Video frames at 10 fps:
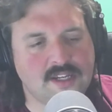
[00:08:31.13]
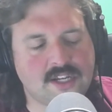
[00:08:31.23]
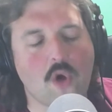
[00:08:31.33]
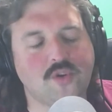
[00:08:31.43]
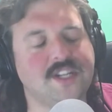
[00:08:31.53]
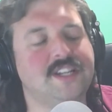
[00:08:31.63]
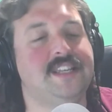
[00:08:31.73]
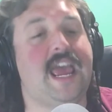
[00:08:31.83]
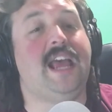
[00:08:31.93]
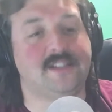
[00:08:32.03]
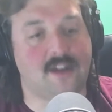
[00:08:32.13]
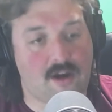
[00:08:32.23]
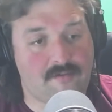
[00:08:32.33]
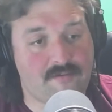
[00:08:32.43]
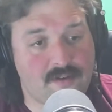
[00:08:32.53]
coaching his ass
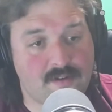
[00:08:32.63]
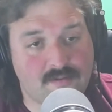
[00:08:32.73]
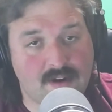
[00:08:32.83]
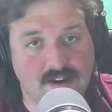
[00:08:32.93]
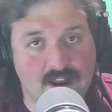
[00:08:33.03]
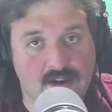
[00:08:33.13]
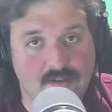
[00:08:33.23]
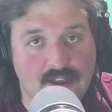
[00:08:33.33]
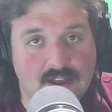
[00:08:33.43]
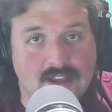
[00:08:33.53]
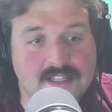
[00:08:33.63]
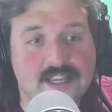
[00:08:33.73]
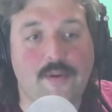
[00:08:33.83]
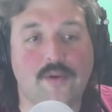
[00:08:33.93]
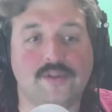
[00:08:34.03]
off right now.
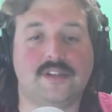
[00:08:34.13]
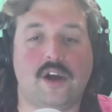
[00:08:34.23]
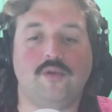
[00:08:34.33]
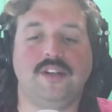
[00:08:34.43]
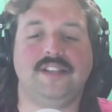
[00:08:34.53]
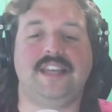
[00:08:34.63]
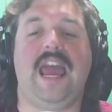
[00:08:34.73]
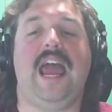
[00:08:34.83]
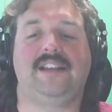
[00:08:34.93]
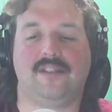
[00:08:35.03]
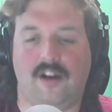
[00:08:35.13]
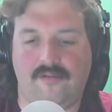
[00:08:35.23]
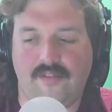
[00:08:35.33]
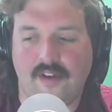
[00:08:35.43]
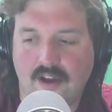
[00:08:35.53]
Skip Holtz is coaching his ass
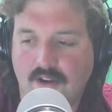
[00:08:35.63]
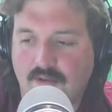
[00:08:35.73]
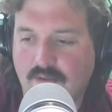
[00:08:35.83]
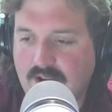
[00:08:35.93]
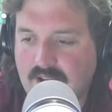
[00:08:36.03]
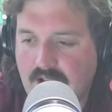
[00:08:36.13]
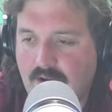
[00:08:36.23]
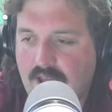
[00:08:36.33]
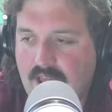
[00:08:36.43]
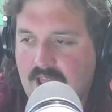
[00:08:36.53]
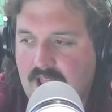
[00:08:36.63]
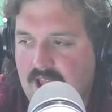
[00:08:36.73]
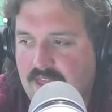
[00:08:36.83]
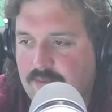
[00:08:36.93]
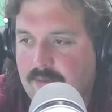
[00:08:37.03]
off right now.
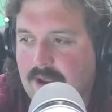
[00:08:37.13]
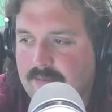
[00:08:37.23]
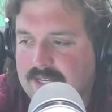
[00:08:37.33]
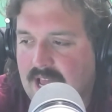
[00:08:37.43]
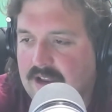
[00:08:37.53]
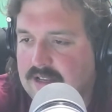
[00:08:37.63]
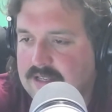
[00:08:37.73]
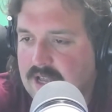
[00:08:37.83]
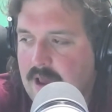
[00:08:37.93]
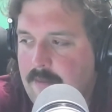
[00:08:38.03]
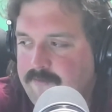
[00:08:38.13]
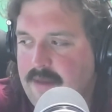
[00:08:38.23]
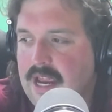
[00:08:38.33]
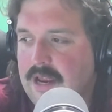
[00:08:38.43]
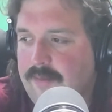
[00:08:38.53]
And the Birmingham Stallions,
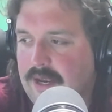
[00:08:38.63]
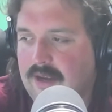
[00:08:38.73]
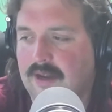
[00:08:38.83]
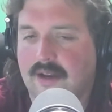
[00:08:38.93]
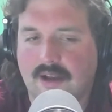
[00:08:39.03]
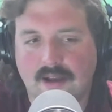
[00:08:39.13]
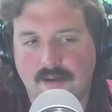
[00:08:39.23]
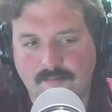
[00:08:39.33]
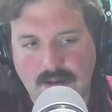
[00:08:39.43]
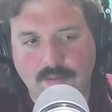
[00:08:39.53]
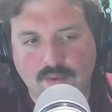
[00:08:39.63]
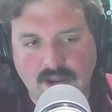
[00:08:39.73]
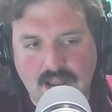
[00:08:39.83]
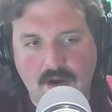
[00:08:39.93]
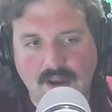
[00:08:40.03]
maybe
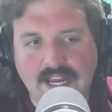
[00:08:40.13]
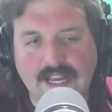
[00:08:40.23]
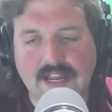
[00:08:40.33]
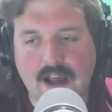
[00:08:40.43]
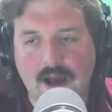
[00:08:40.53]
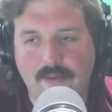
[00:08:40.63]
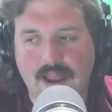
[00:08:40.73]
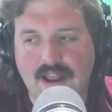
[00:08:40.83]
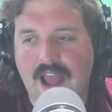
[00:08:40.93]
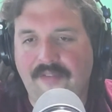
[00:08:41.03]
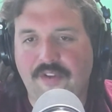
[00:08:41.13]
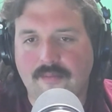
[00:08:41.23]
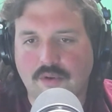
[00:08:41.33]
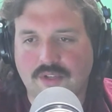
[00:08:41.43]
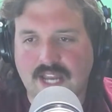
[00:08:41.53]
right now, heating up and at their
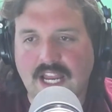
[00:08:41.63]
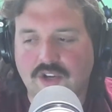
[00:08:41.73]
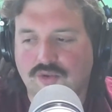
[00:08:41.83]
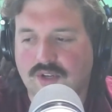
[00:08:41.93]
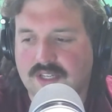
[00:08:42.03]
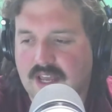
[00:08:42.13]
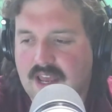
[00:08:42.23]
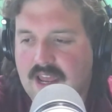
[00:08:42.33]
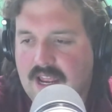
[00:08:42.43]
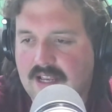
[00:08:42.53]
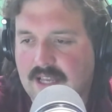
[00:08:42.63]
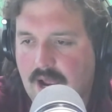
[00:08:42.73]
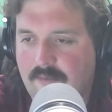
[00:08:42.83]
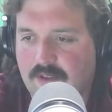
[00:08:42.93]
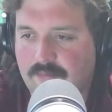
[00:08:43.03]
most dangerous in
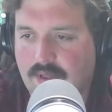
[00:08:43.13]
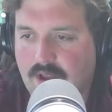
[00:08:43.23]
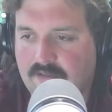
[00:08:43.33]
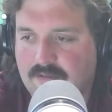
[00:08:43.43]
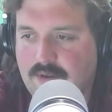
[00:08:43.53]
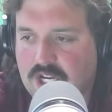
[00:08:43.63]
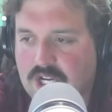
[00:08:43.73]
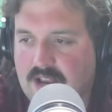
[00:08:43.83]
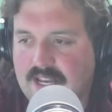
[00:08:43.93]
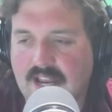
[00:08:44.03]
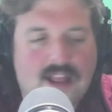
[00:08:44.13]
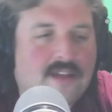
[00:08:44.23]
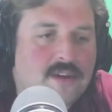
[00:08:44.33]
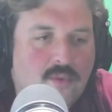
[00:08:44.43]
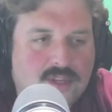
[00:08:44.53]
time for the playoffs. Michigan, Danny
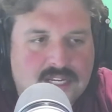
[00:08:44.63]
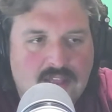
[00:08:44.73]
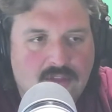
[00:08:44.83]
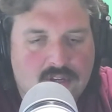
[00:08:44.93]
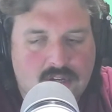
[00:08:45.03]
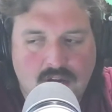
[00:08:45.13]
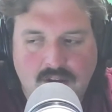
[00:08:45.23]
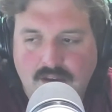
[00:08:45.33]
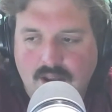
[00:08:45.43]
Etling once again looked good.